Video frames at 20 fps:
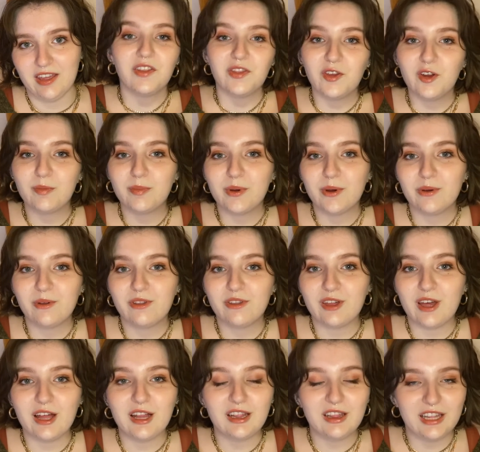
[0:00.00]
They're both
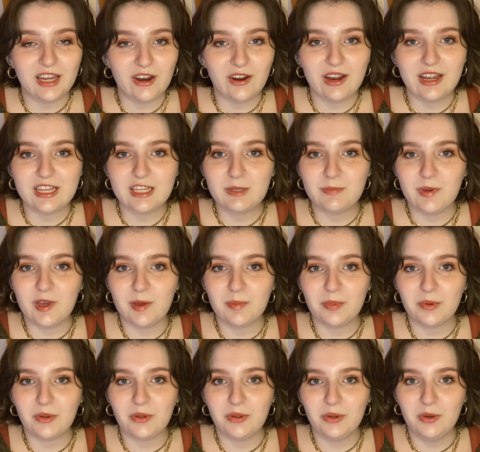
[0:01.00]
hilarious
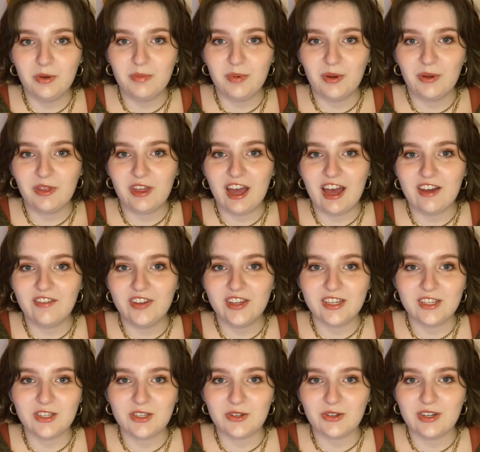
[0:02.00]
people who both have
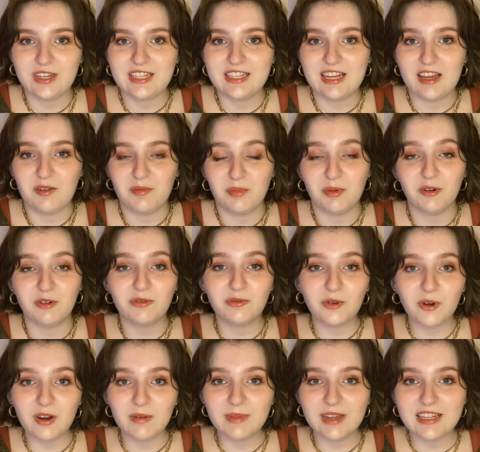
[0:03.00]
histories in
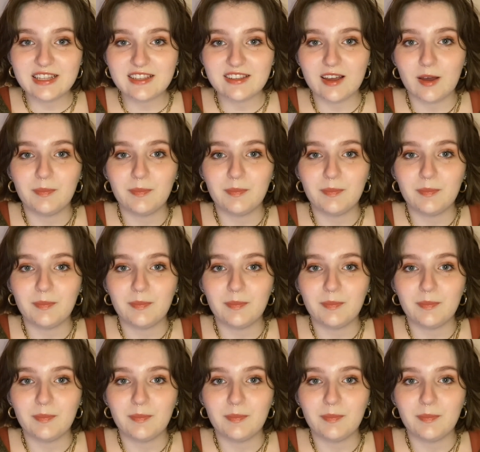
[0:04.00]
performance